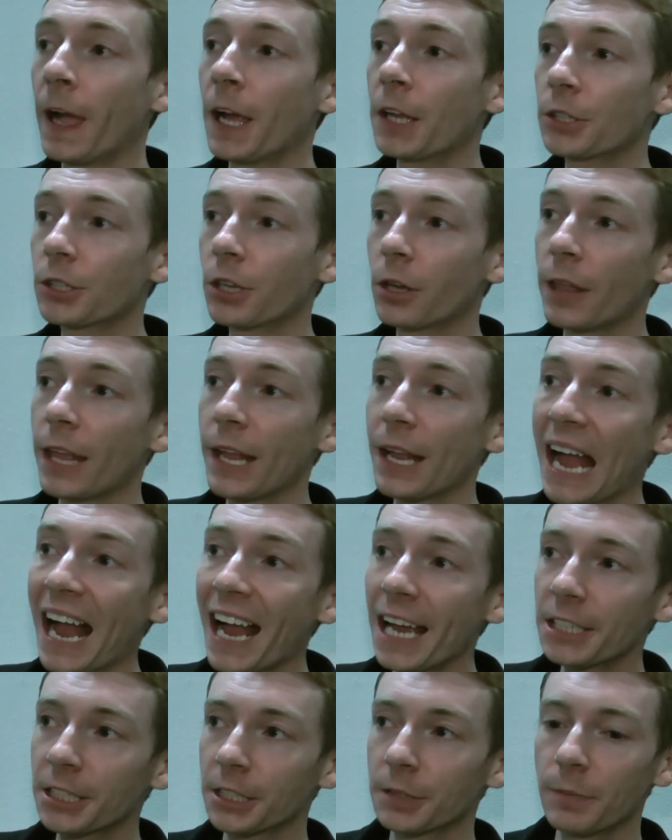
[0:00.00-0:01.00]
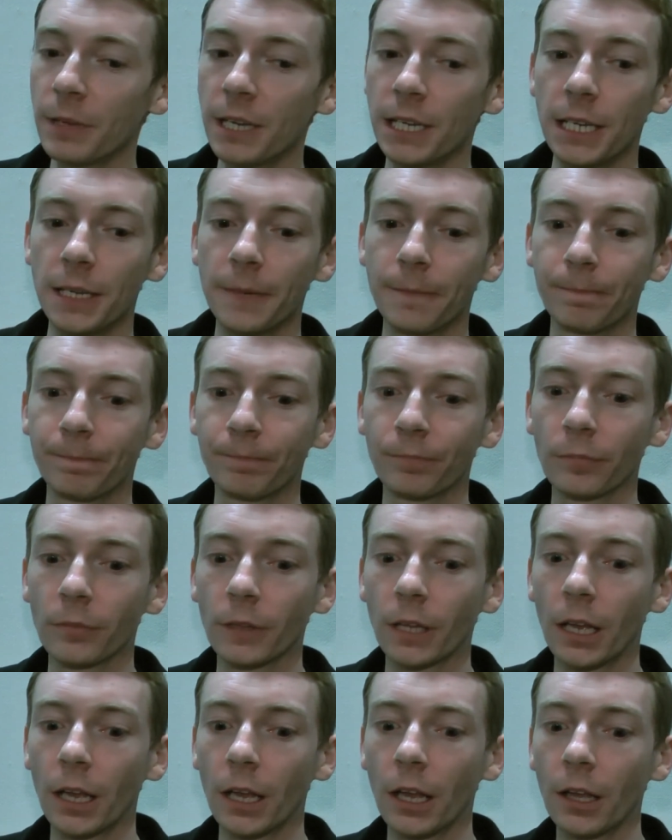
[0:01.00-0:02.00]
So they asked me,
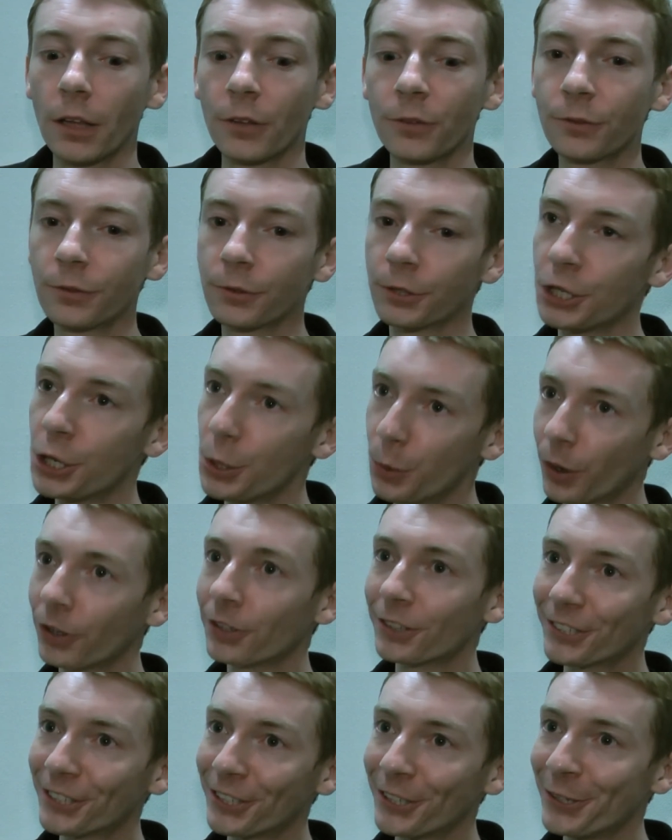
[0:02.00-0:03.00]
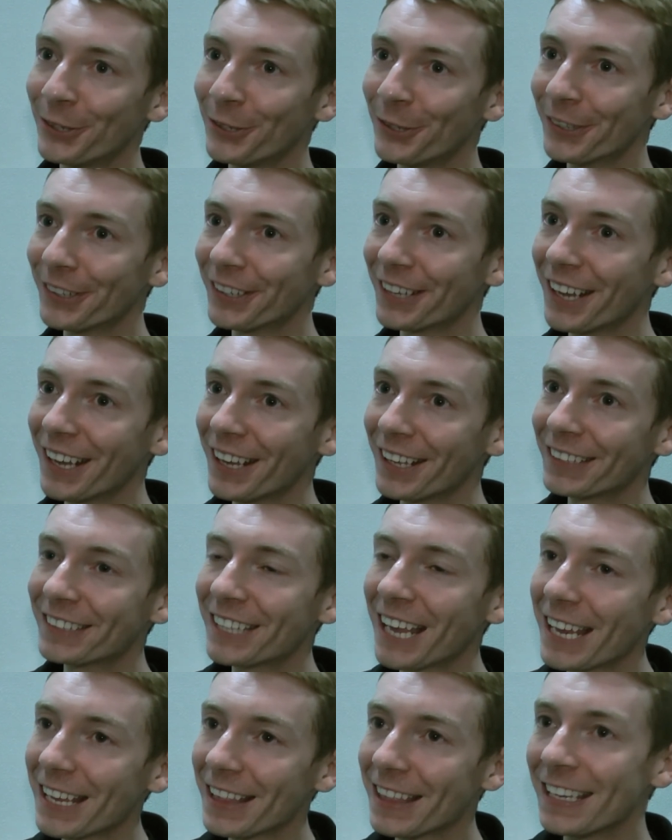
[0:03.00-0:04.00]
do you want to
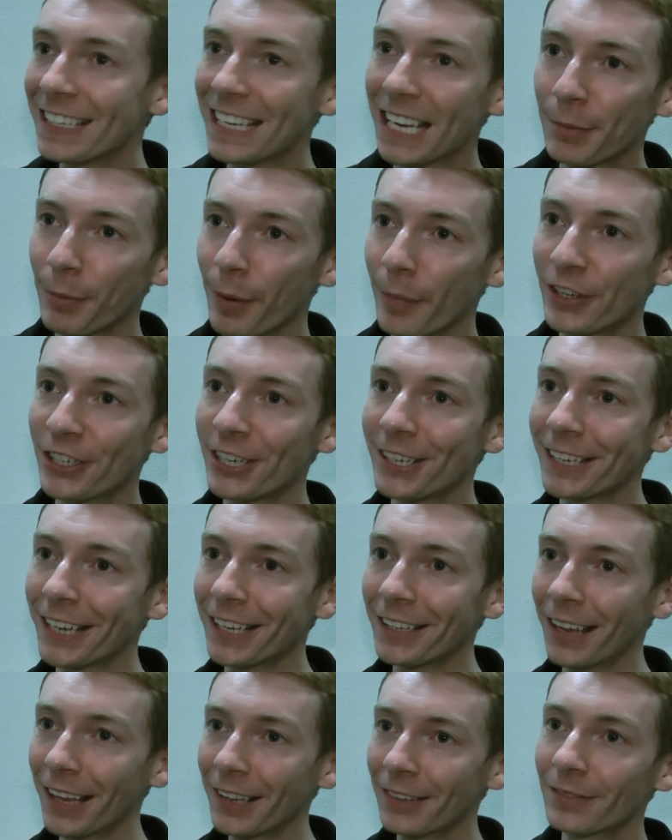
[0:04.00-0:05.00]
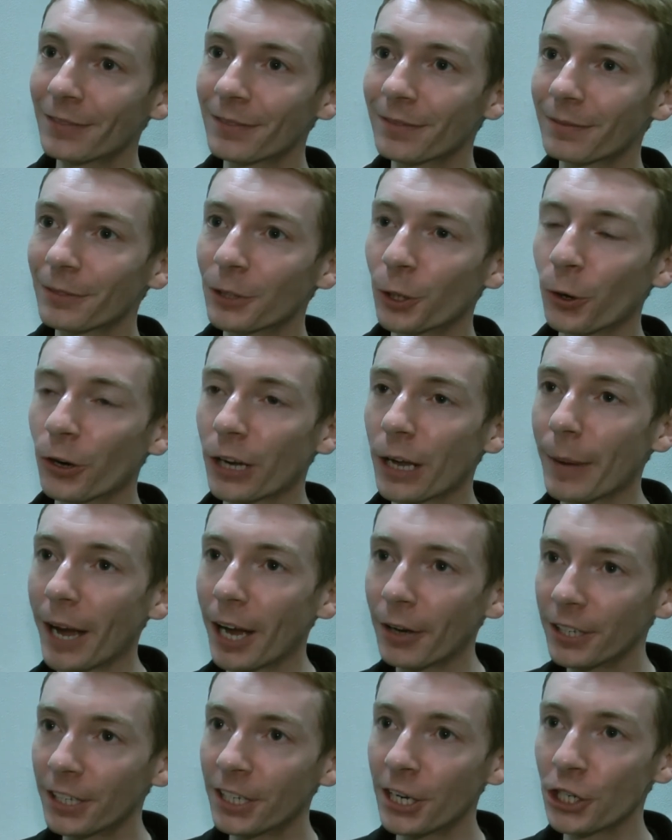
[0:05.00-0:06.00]
take the Enigma machine and talk
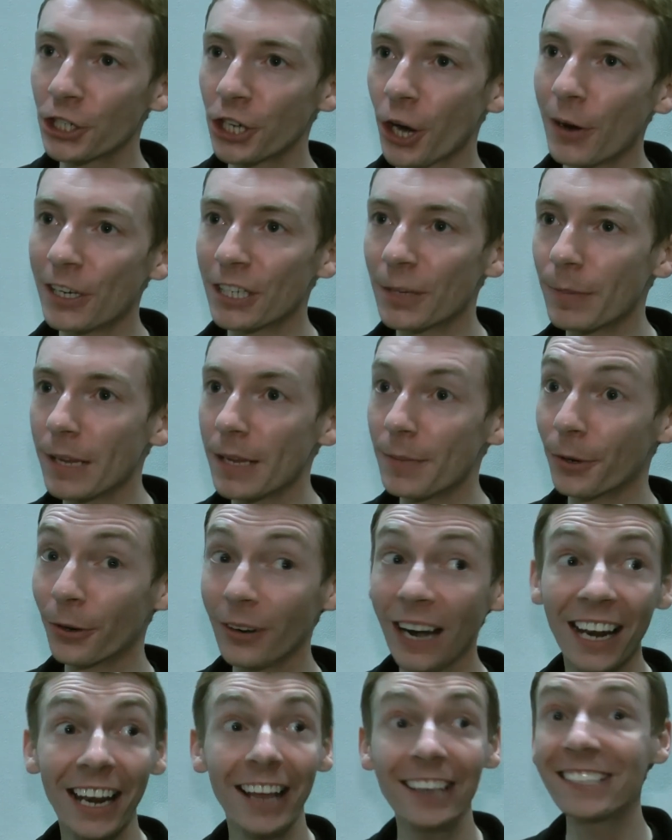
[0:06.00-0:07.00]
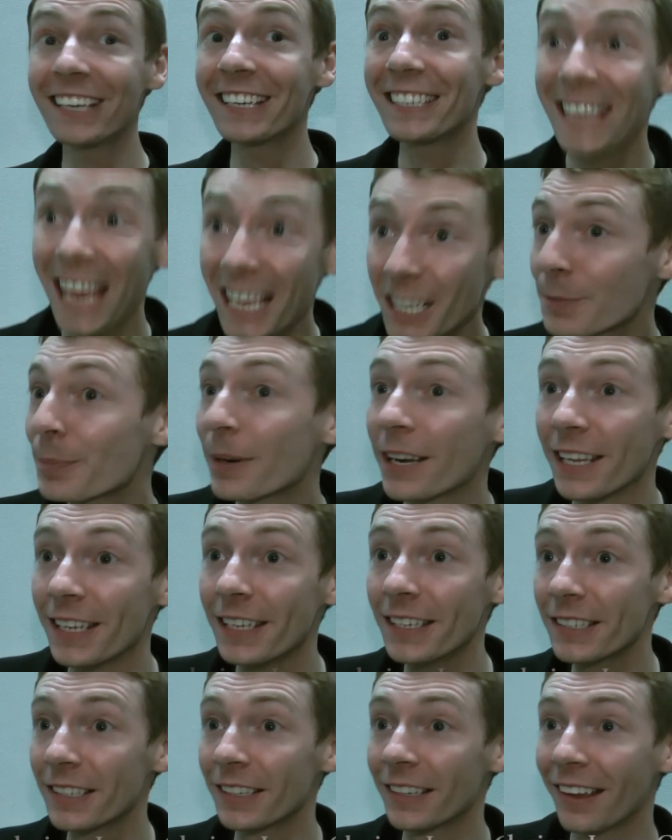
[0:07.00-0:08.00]
about it and show it to people? And I said, yes,
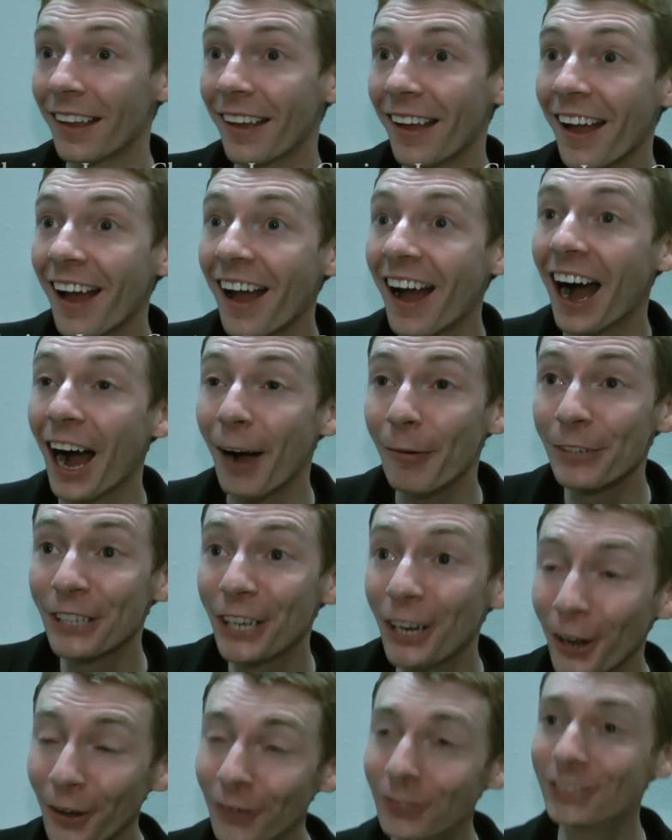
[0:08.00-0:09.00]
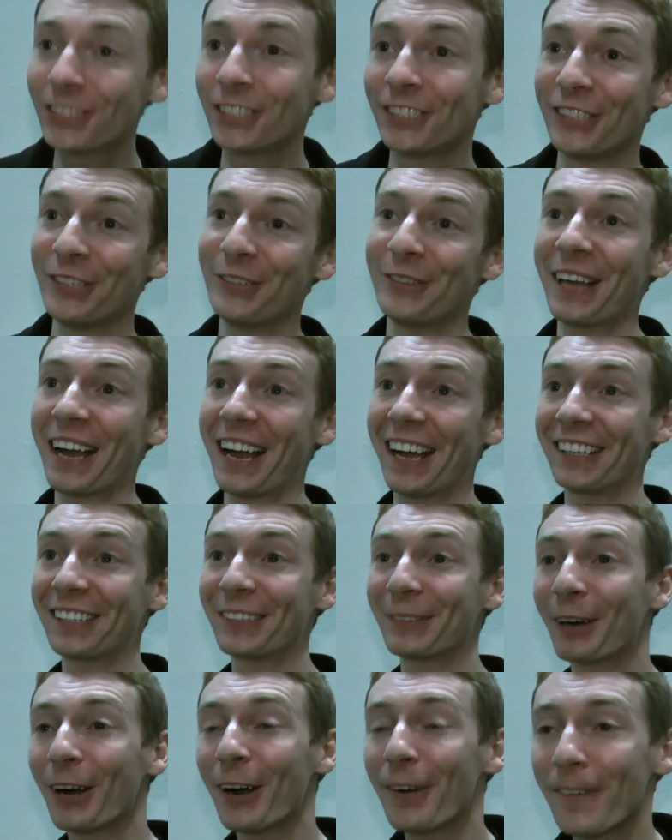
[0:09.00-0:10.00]
please. I would love to do that.
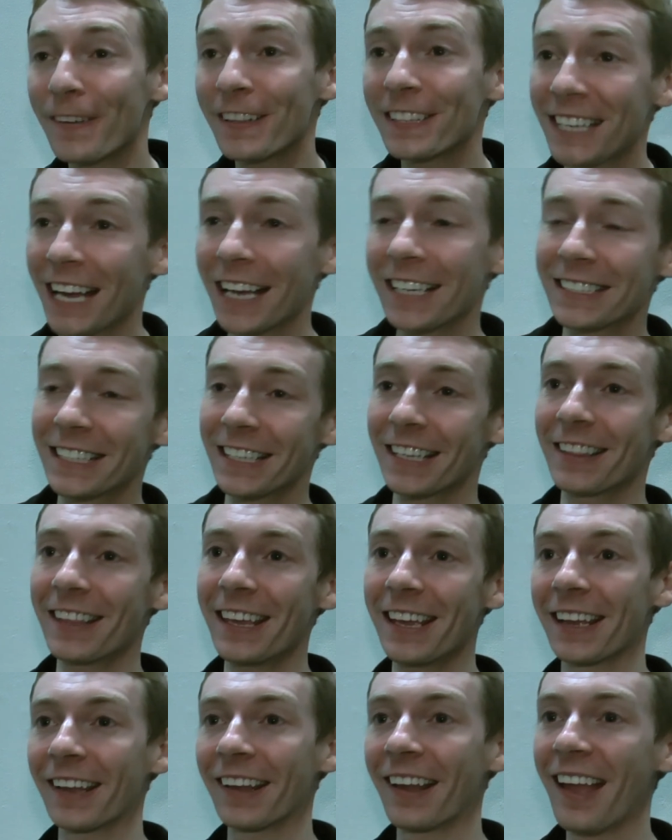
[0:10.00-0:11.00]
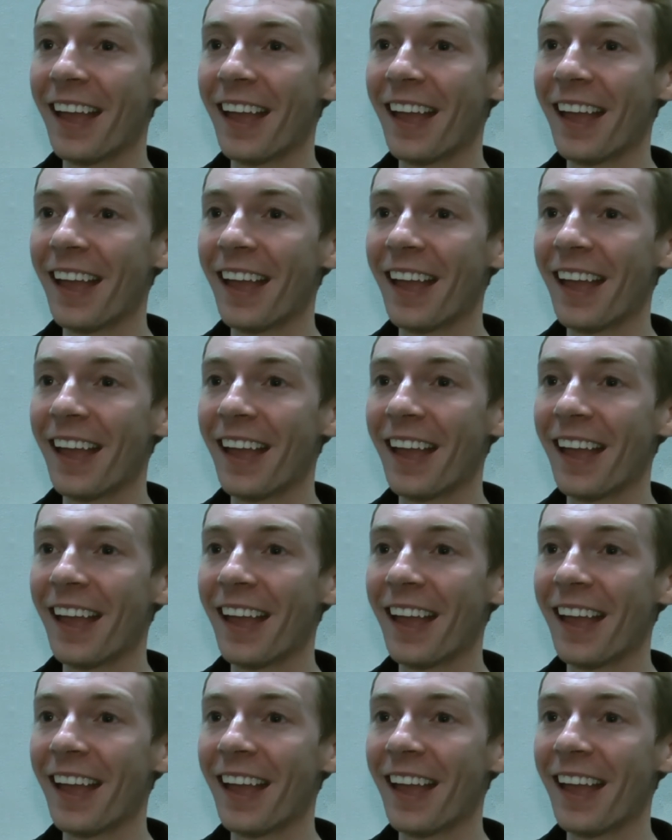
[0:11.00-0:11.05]
What a fantastic thing.